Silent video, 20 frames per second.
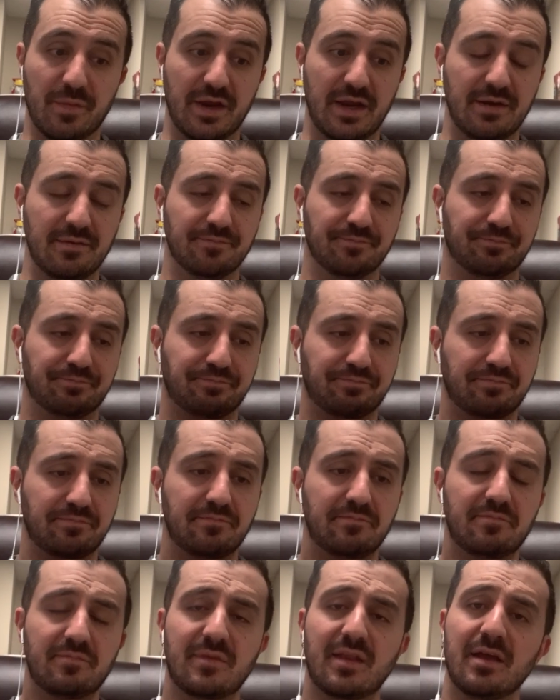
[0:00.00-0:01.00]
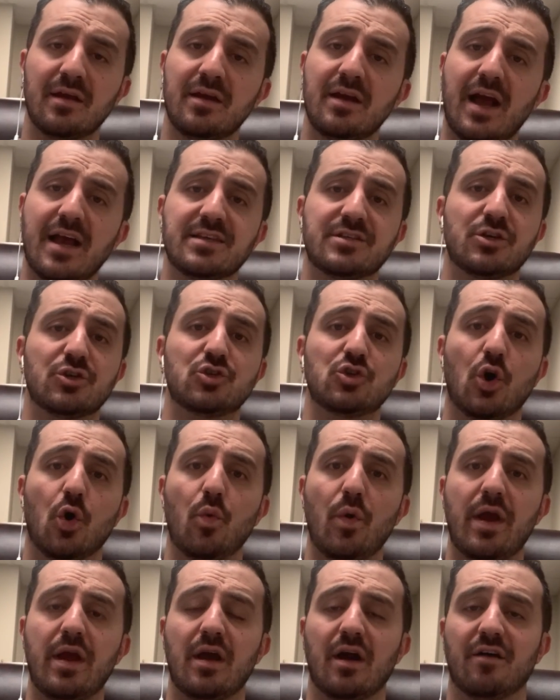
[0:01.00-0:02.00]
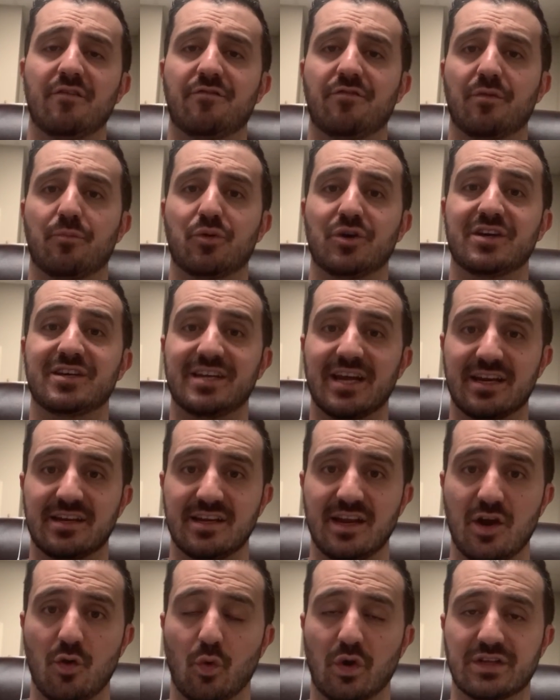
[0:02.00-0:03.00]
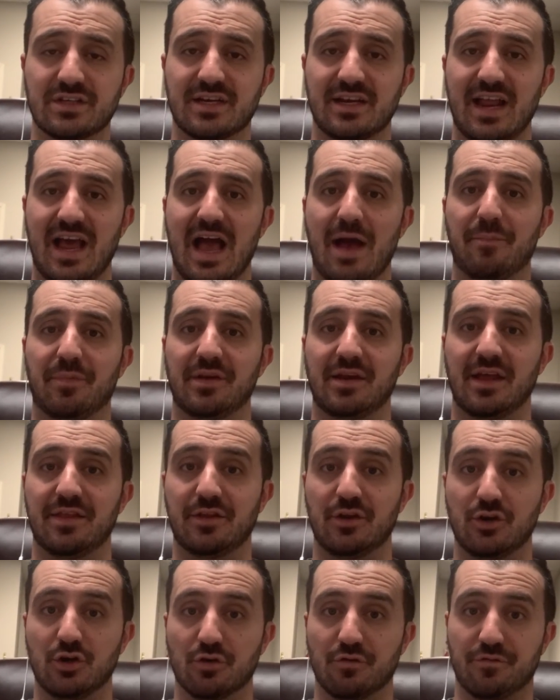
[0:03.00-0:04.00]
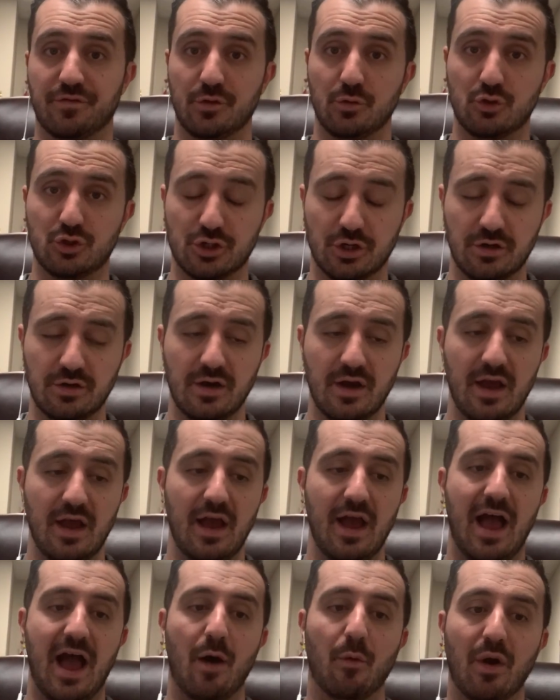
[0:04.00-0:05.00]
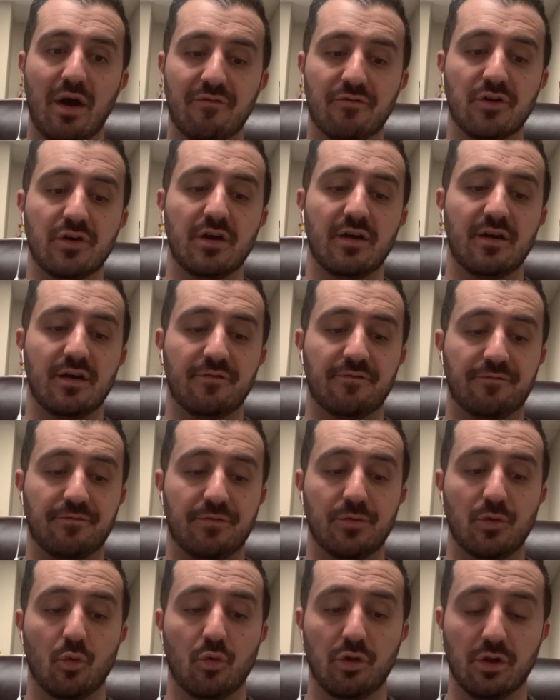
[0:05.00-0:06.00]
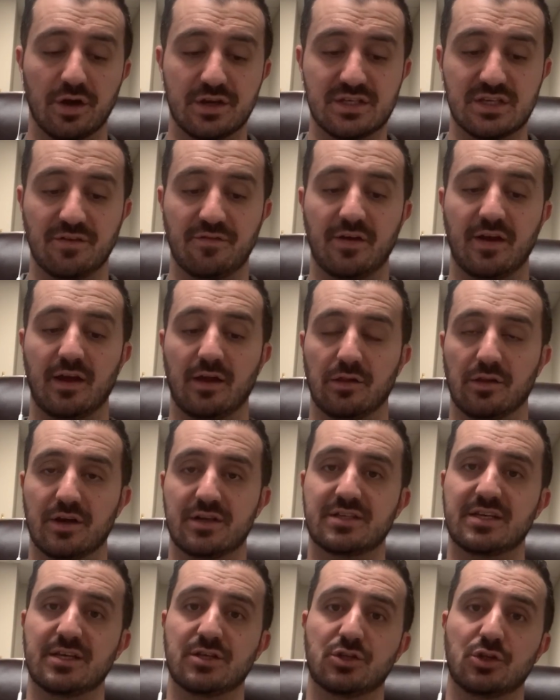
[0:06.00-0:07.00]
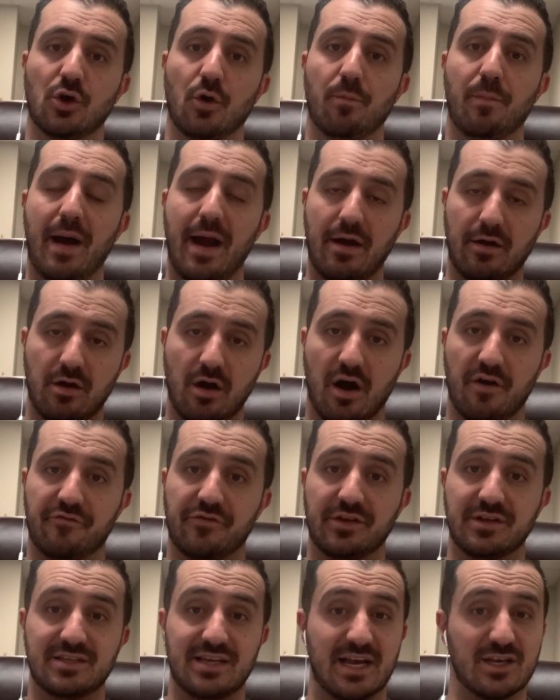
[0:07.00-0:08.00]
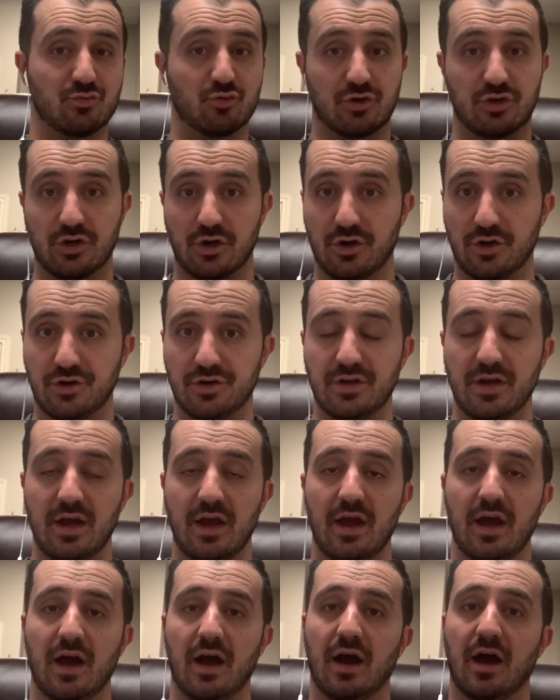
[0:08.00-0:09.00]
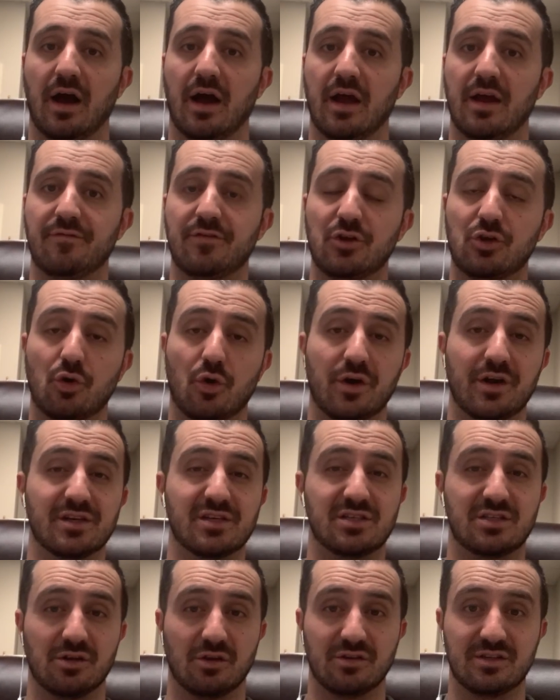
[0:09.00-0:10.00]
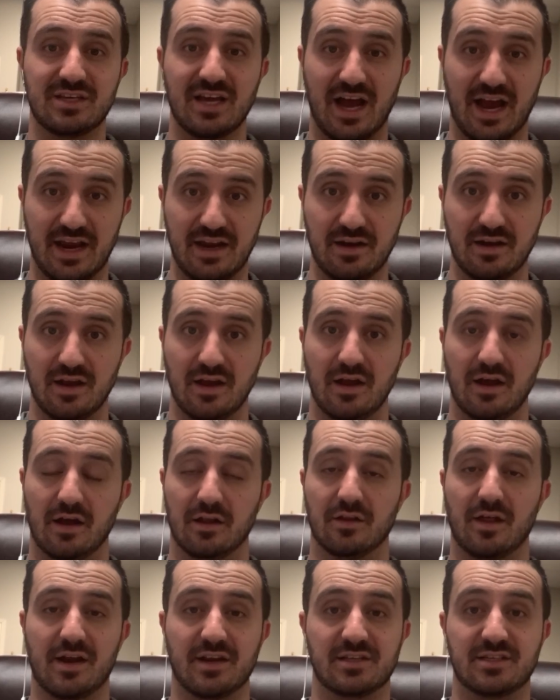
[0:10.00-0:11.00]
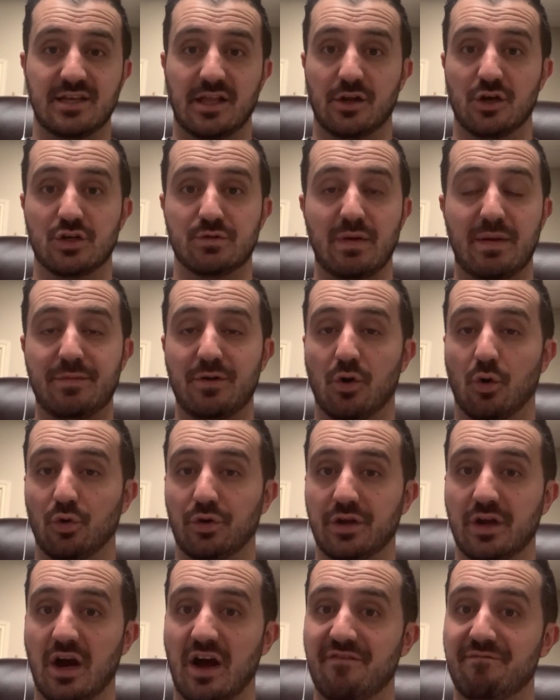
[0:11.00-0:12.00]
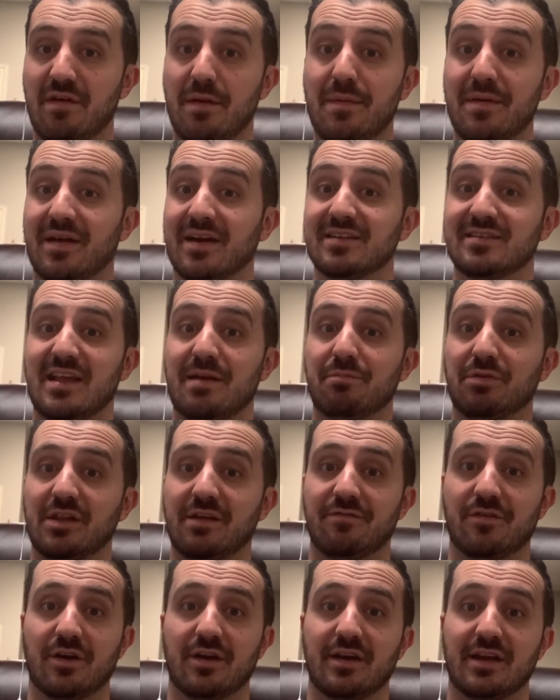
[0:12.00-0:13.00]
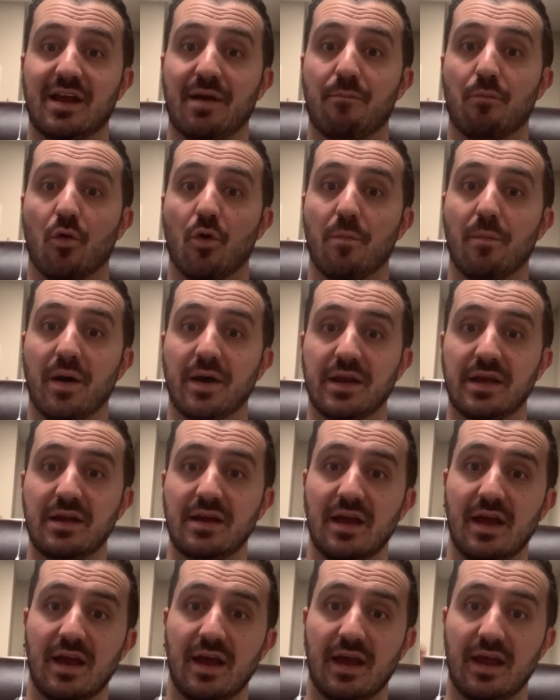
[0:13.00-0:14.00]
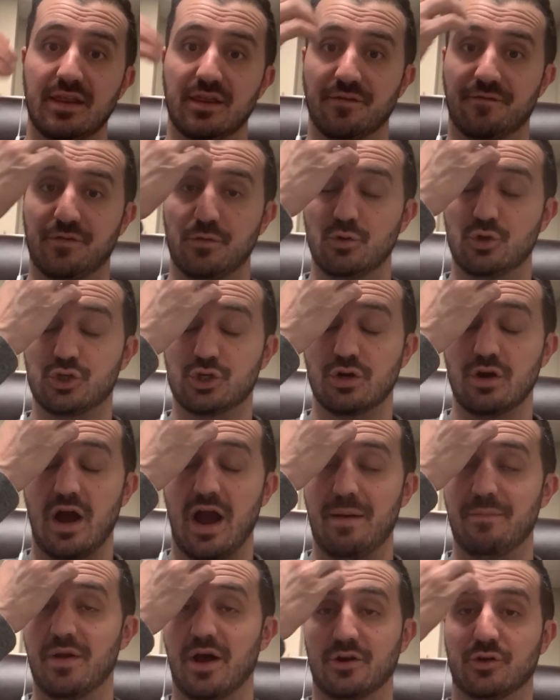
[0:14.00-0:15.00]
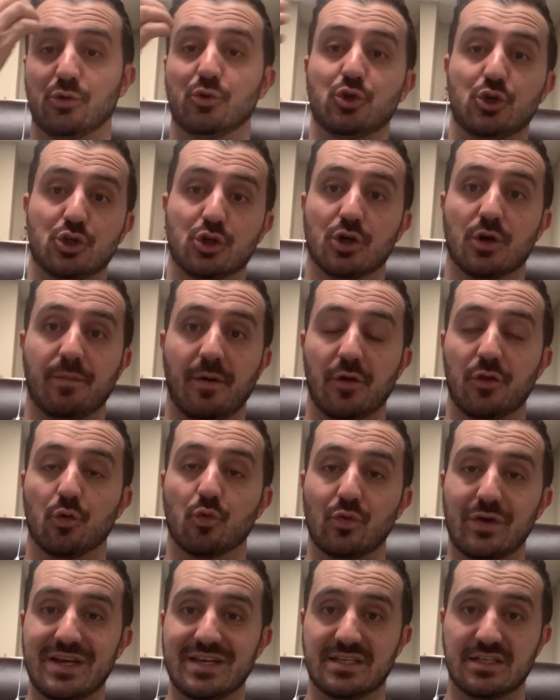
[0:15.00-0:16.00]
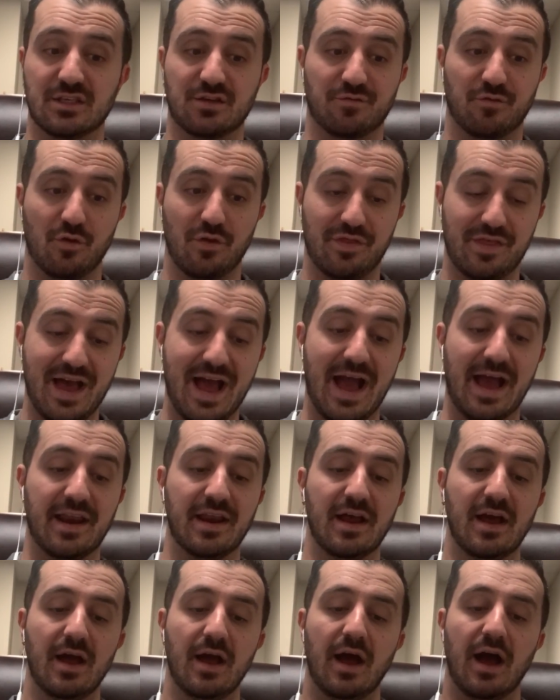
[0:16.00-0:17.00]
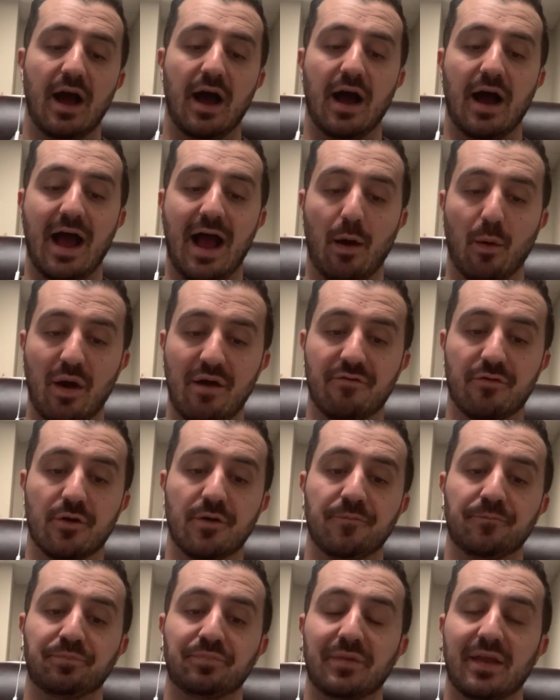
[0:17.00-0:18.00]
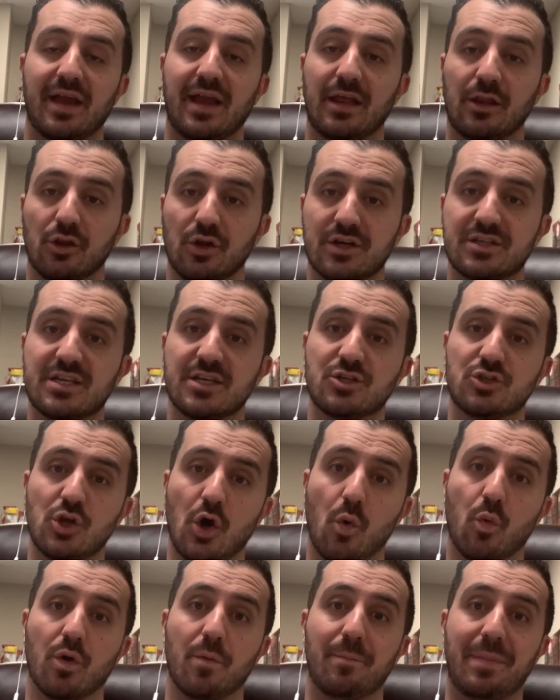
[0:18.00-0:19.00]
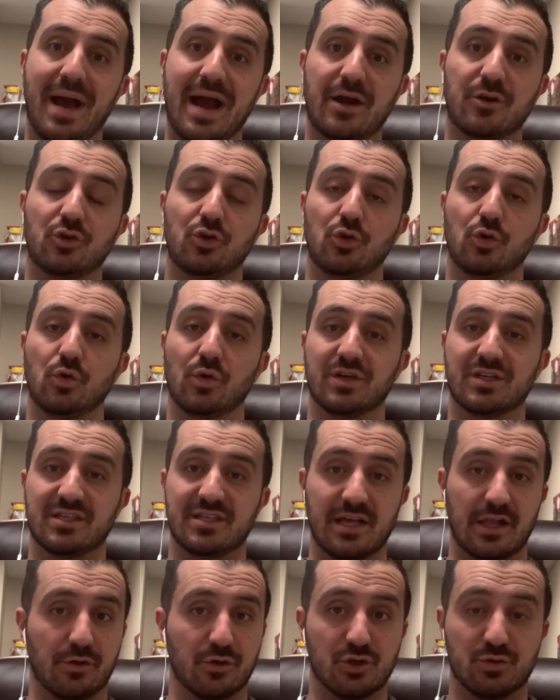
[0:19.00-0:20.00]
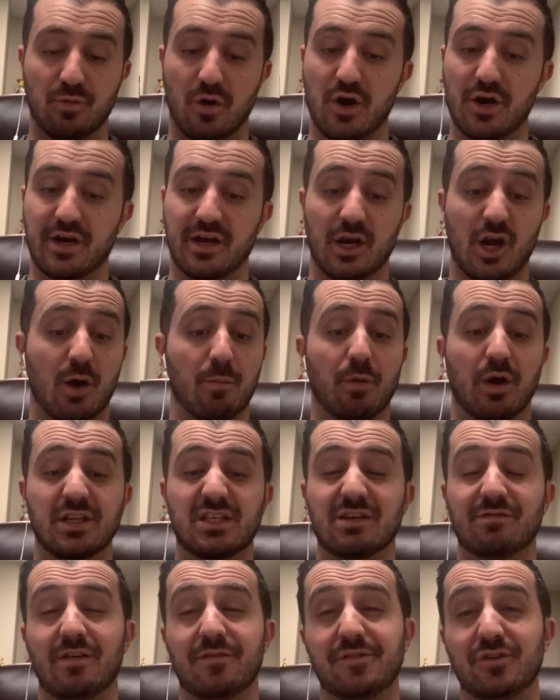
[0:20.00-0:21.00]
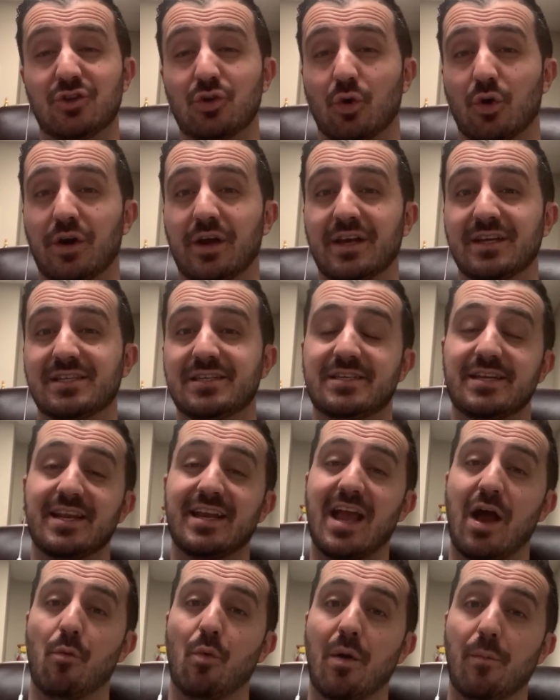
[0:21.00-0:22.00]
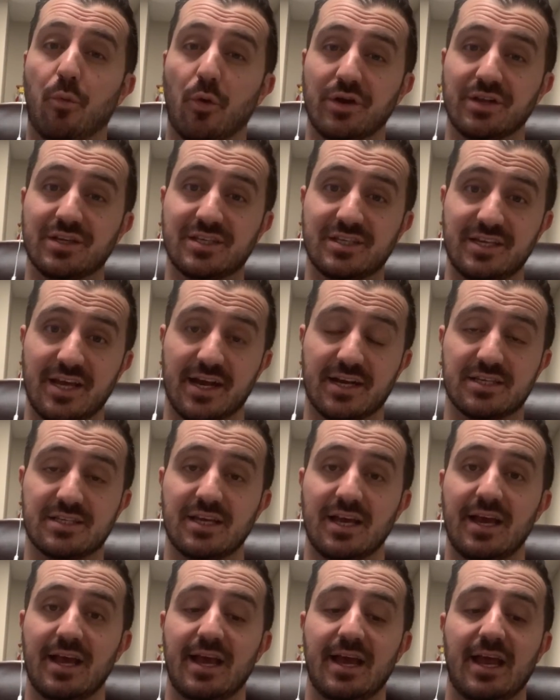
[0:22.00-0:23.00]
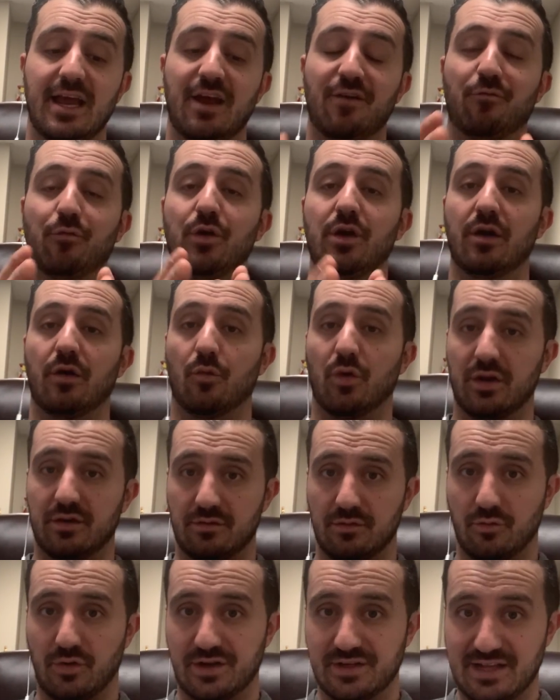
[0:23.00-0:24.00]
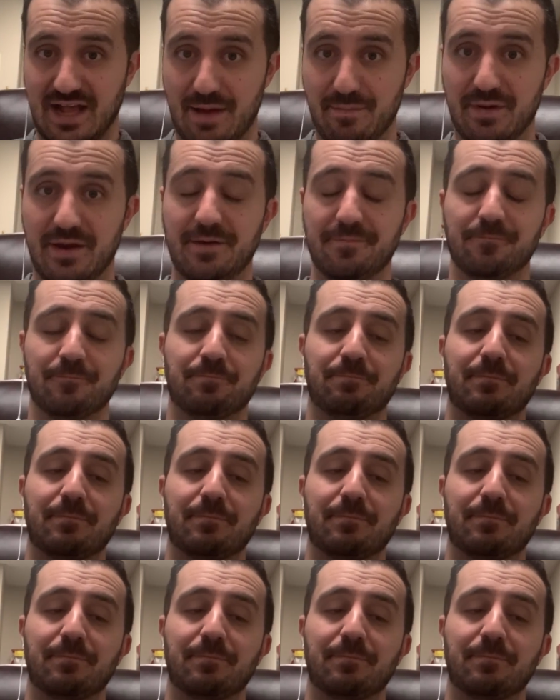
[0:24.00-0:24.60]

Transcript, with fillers: mean? Guys, there's no way of predicting what's going to happen in the near future. However, from the looks of it, it looks as though buyer confidence has returned. Uh, inventory is still tight. A lot of sellers may be holding off, maybe because they believe they're going to get more money in the future. I'm not too sure about the reasons for that. Uh, however, it looks as though we're back to a seller's market. Our months of inventory is sitting at one point six. If we, what, what does that mean?